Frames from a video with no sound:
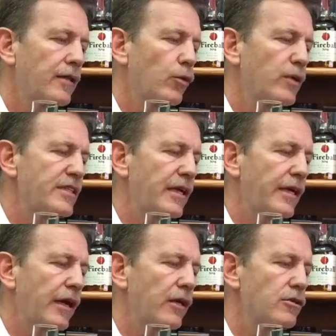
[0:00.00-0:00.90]
at the Whisky
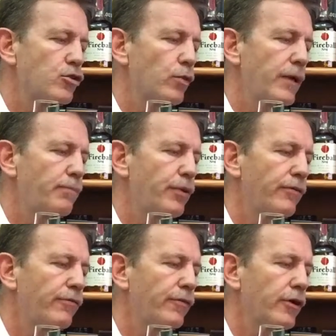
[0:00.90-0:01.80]
Couch, we
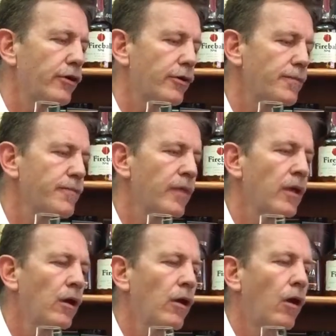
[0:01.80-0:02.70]
prefer
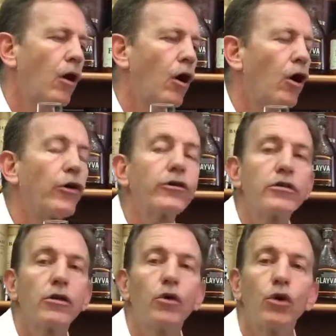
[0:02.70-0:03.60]
hard
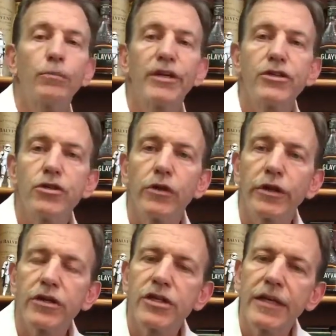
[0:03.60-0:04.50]
or mature
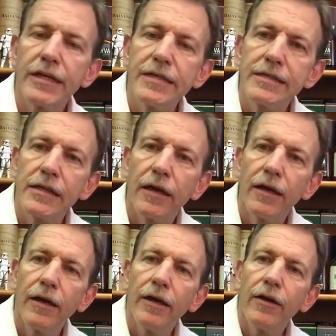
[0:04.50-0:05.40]
cheese
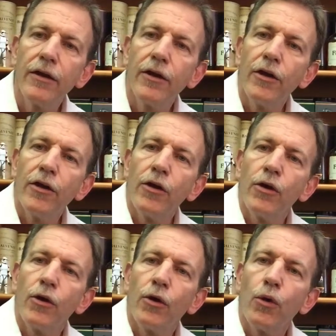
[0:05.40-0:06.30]

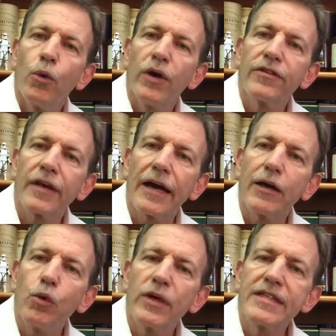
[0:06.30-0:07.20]
with
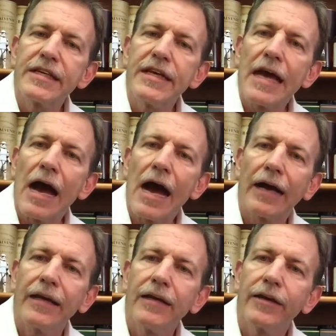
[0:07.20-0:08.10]
a whisky
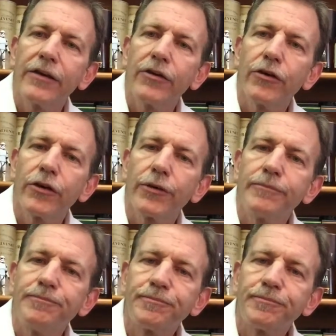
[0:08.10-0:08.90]
honey liqueur.